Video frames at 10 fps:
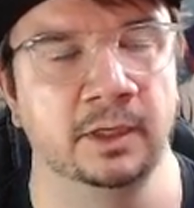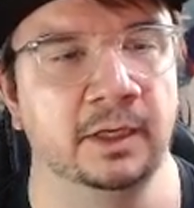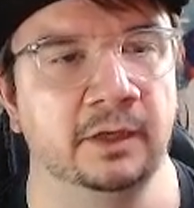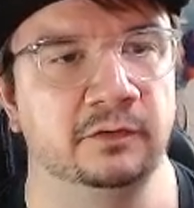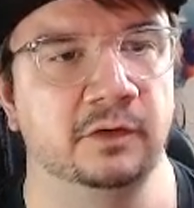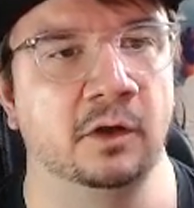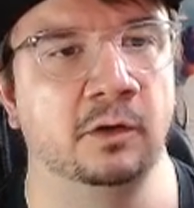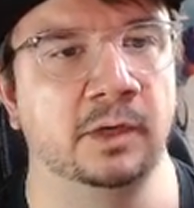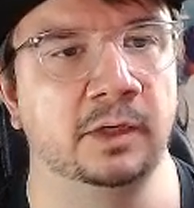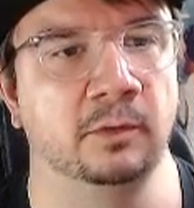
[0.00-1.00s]
So
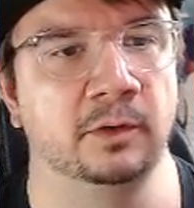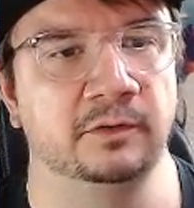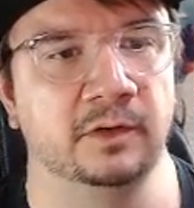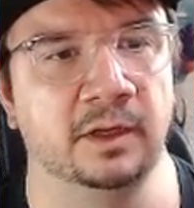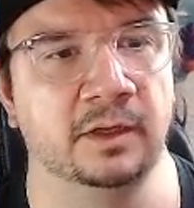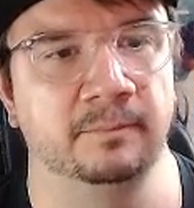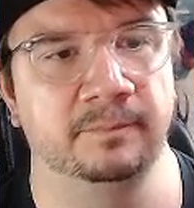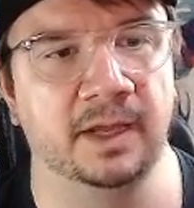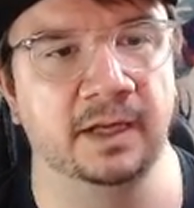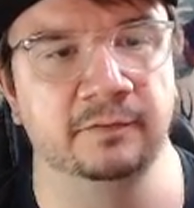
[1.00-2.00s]
in order to
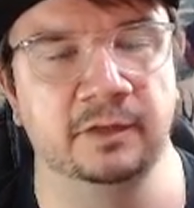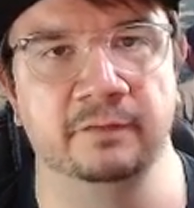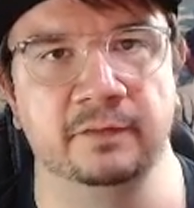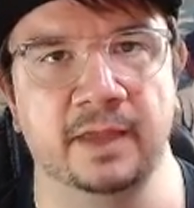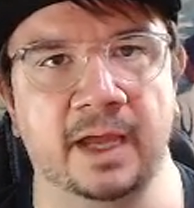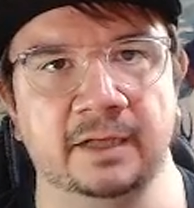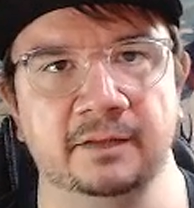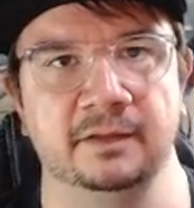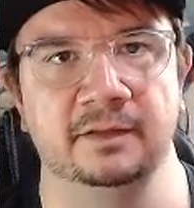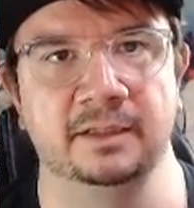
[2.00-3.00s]
kind of govern that and
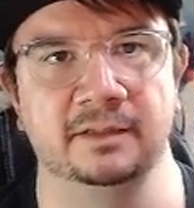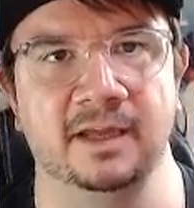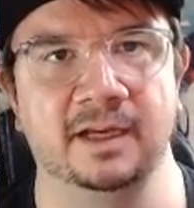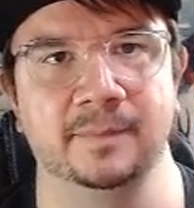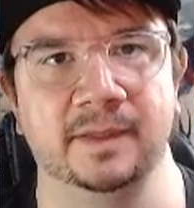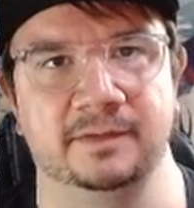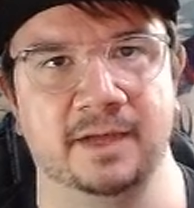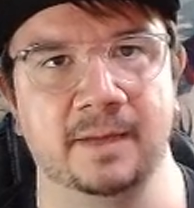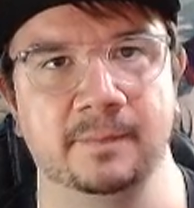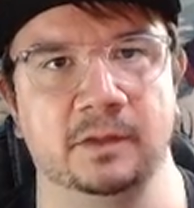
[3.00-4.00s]
to take up that
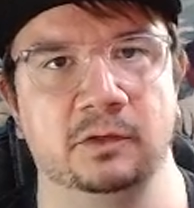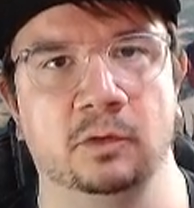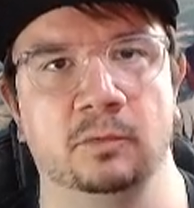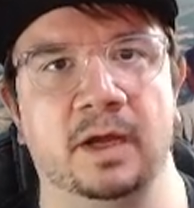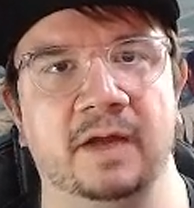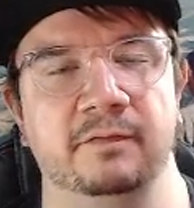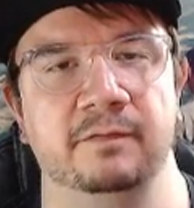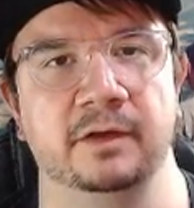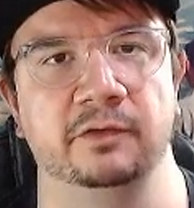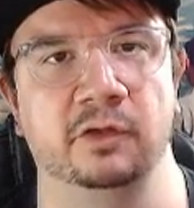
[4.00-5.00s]
time, the door will have
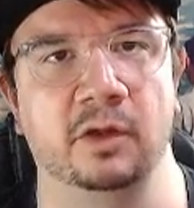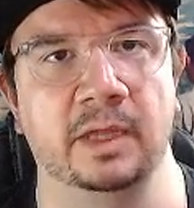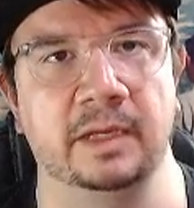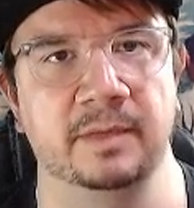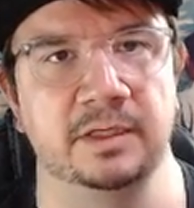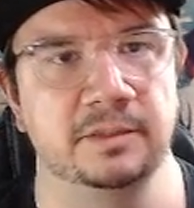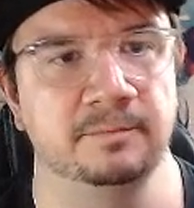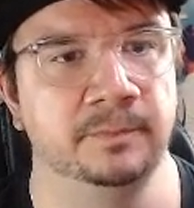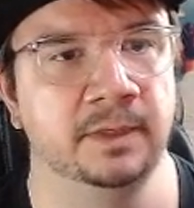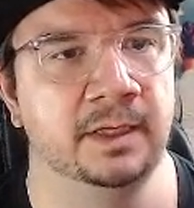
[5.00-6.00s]
very slow animation.
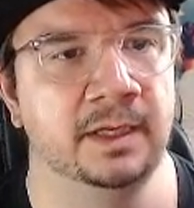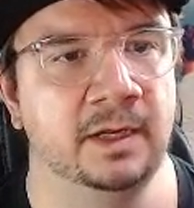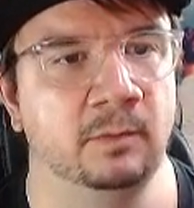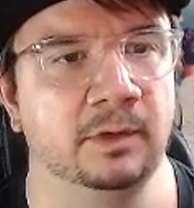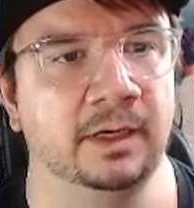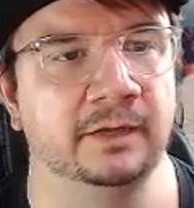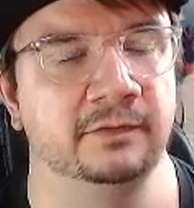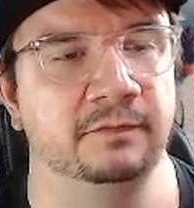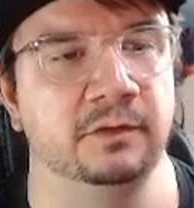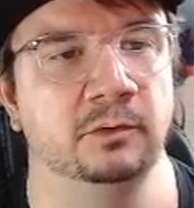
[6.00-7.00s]
Whereas
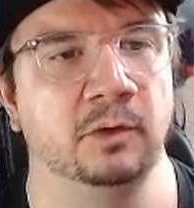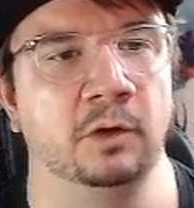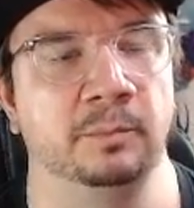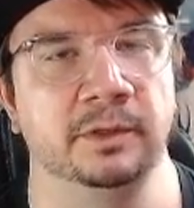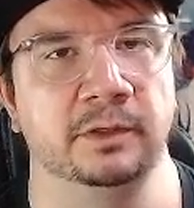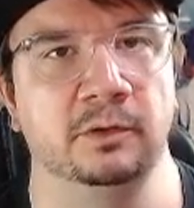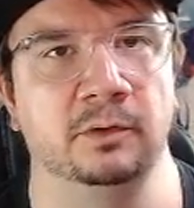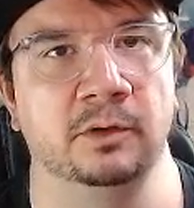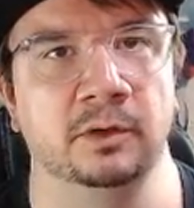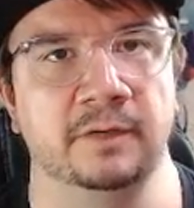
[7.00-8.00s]
if you open the
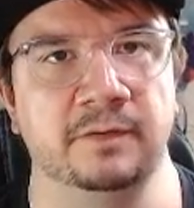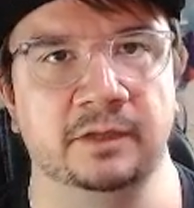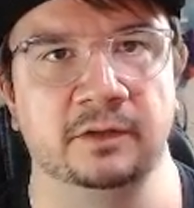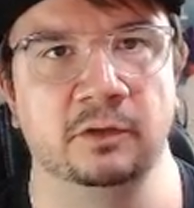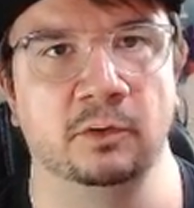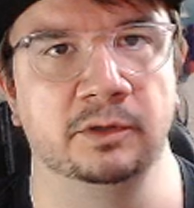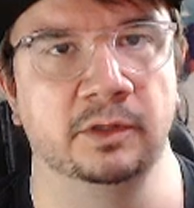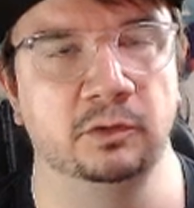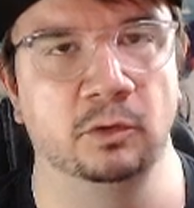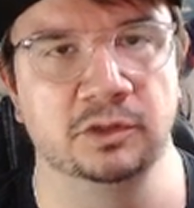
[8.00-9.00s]
door, if you get to the door and the
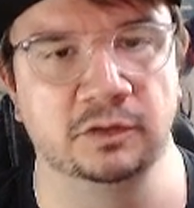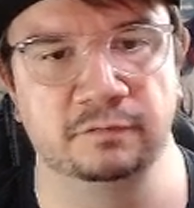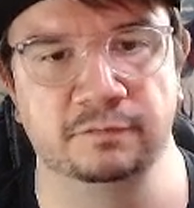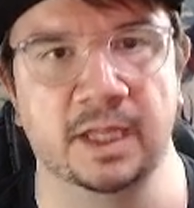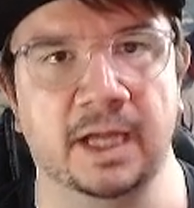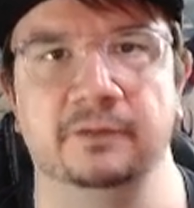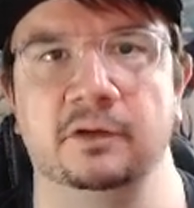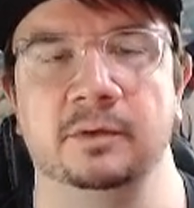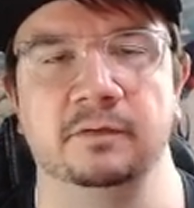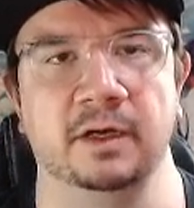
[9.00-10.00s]
door just flies
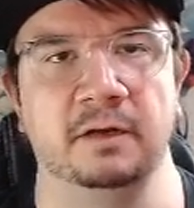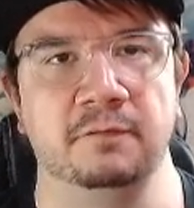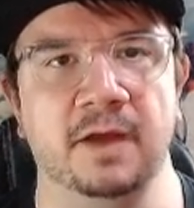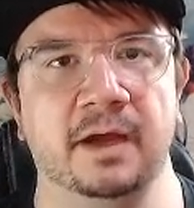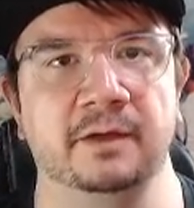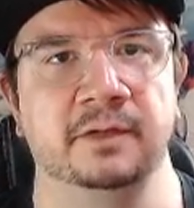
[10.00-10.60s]
open very fast,